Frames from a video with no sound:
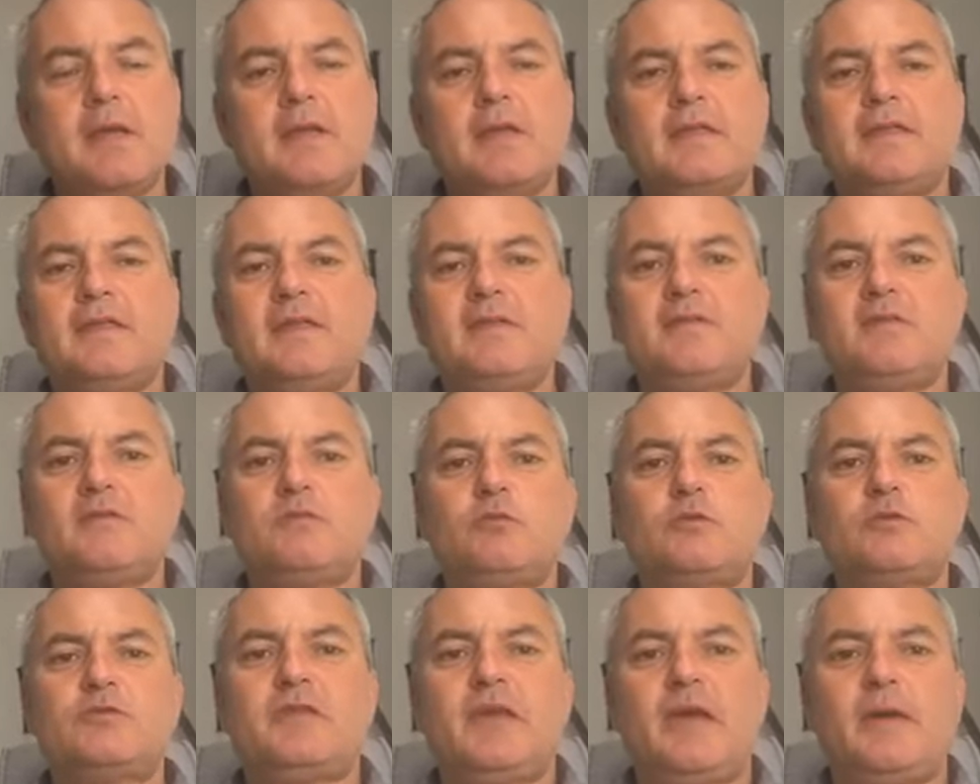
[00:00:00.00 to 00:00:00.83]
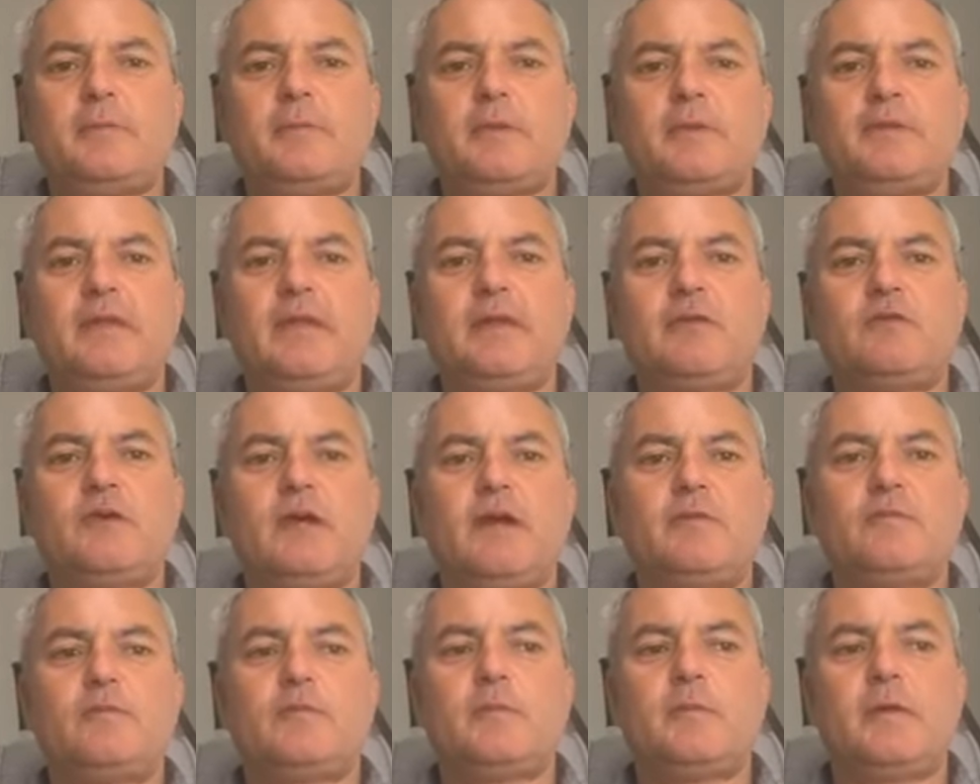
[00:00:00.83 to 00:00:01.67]
This is what's happened in
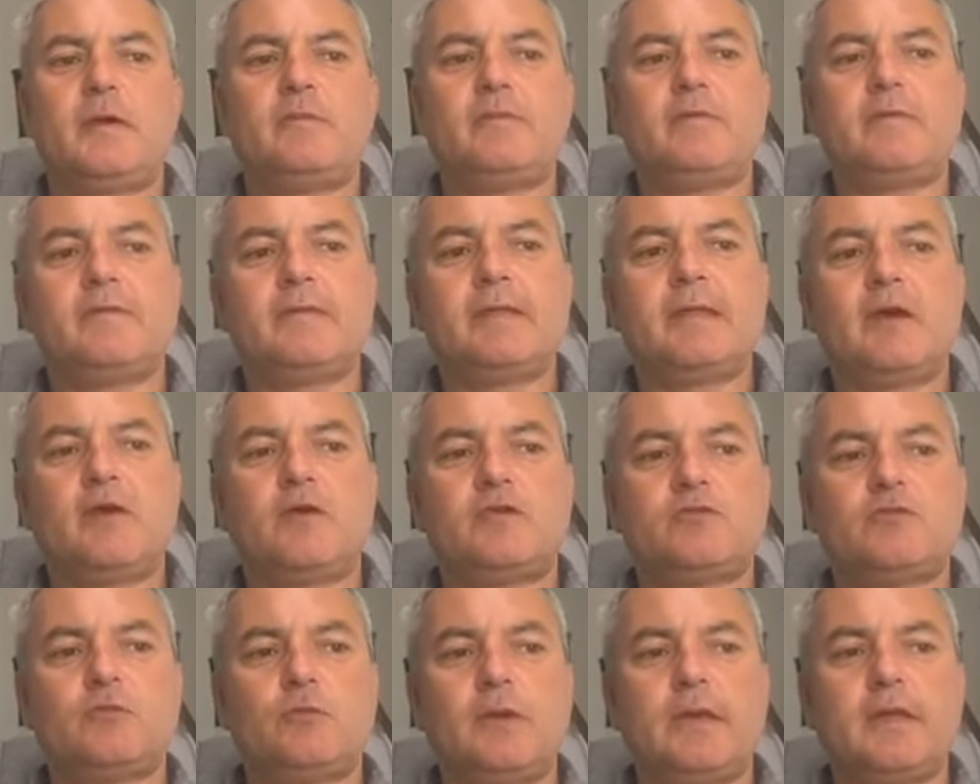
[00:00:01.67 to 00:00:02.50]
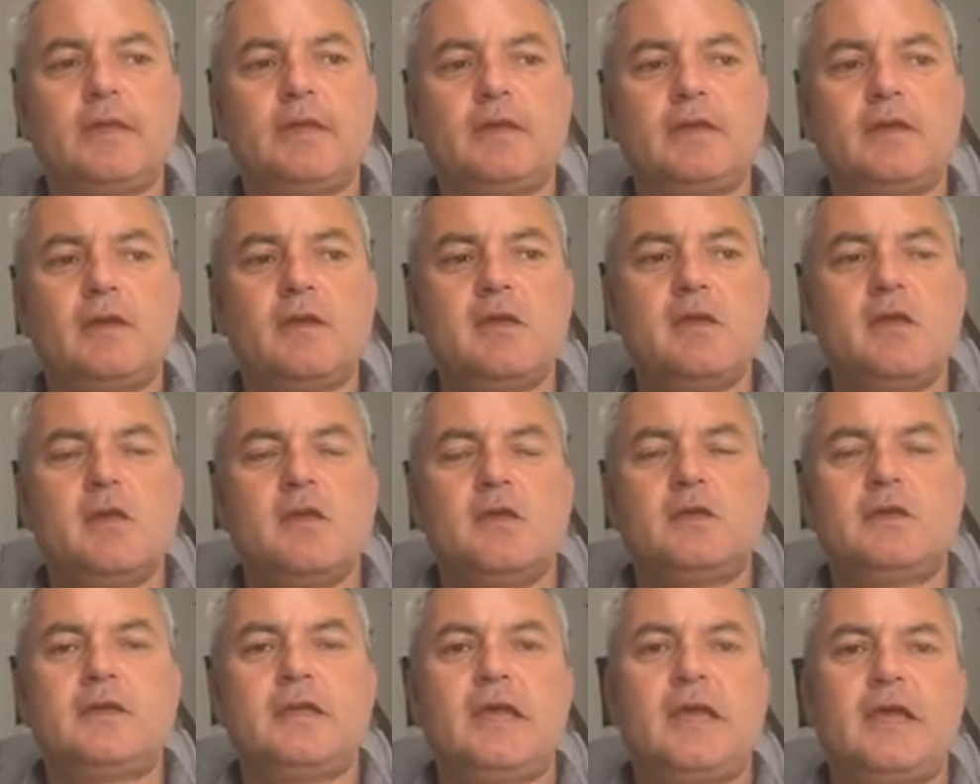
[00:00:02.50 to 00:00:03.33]
Grantham over the last week.
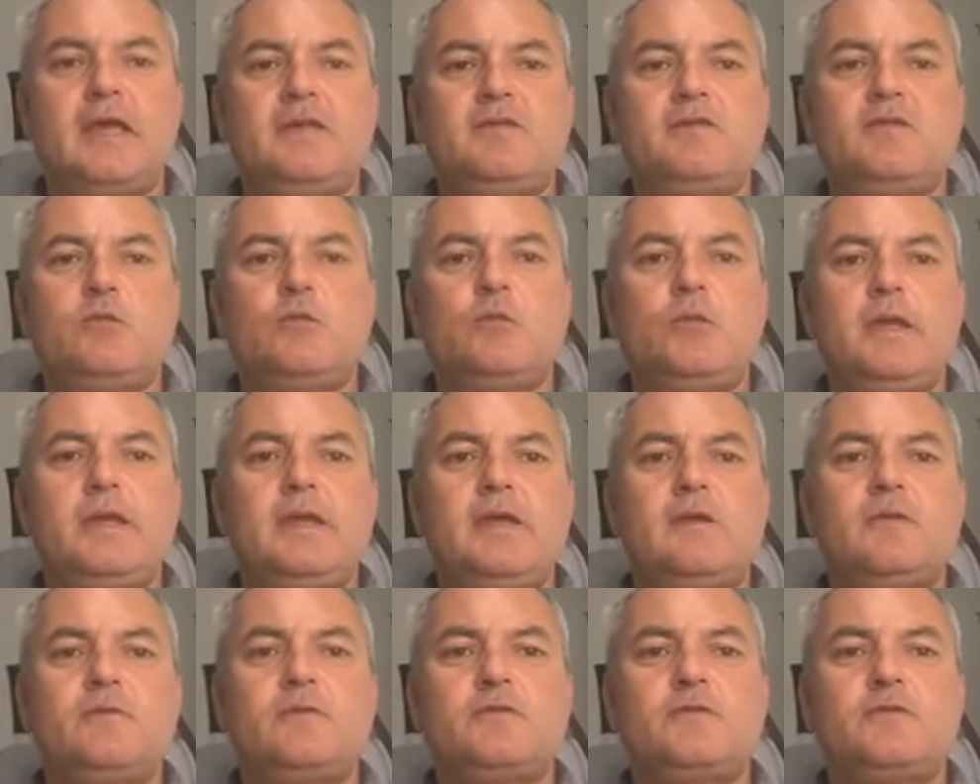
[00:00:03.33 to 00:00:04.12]
Okay, so we have